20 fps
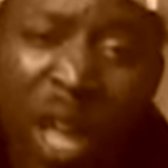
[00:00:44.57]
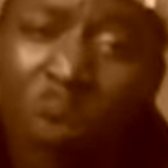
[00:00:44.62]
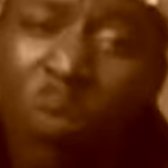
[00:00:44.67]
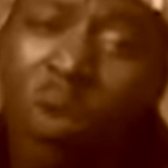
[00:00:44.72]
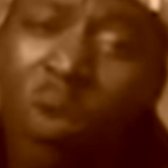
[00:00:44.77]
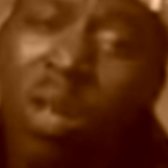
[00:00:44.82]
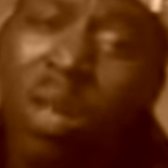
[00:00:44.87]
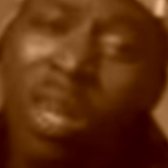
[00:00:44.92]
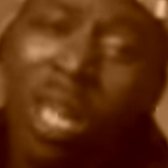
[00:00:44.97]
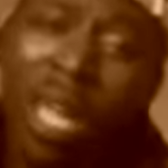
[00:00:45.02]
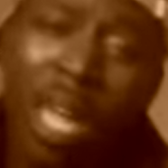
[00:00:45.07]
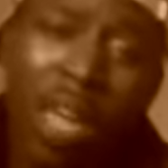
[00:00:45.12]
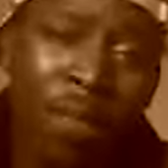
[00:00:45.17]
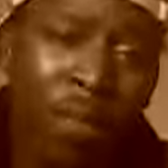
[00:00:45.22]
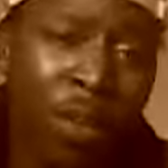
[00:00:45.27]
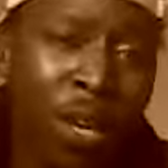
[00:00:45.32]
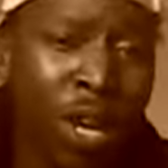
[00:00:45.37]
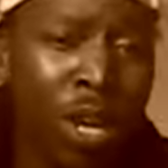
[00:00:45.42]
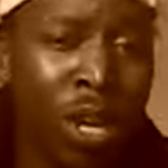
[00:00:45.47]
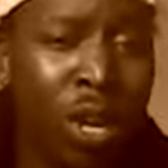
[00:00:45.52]

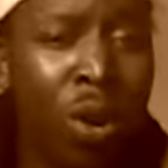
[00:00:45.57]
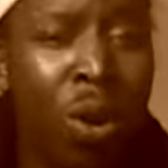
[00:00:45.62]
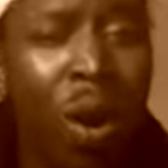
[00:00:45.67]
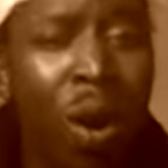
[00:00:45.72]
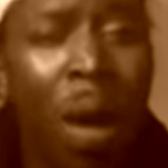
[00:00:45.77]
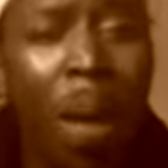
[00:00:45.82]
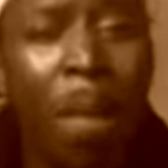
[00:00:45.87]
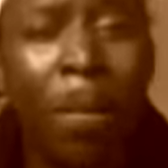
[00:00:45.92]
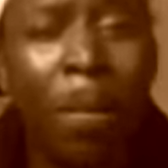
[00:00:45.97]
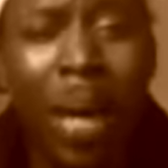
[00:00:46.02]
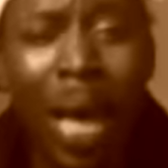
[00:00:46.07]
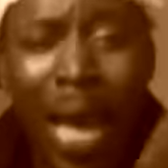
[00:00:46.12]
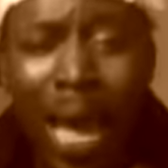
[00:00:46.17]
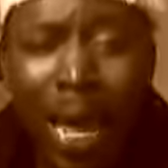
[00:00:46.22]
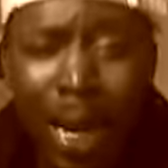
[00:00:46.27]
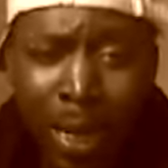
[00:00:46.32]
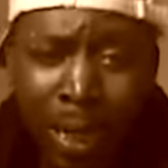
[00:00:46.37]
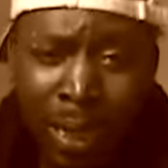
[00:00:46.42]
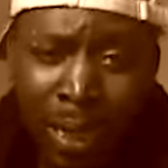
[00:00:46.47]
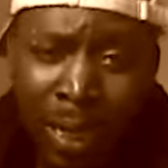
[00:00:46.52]
Whenever your
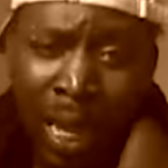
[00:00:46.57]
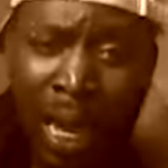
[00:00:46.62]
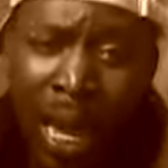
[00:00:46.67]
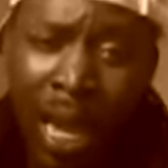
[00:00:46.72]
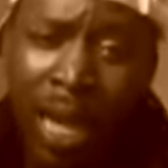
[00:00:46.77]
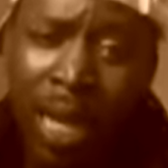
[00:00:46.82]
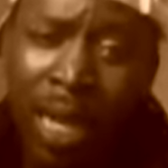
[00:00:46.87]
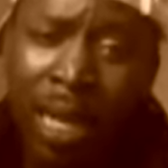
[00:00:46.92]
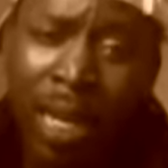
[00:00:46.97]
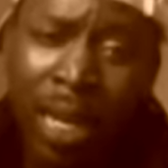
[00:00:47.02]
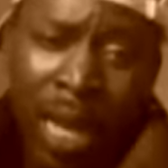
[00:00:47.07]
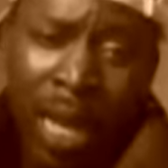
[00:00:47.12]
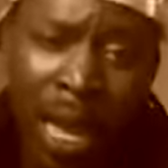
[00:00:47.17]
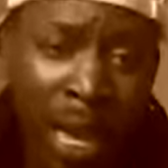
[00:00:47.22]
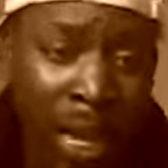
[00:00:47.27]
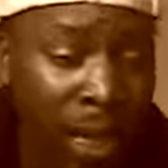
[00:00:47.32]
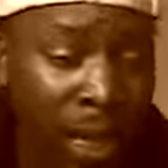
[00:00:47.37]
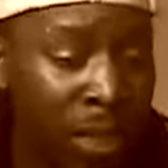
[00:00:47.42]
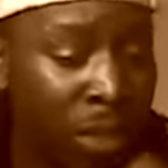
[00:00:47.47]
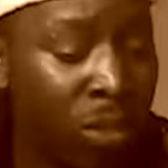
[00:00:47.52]
body's laying
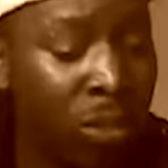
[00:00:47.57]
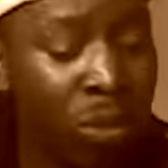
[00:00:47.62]
next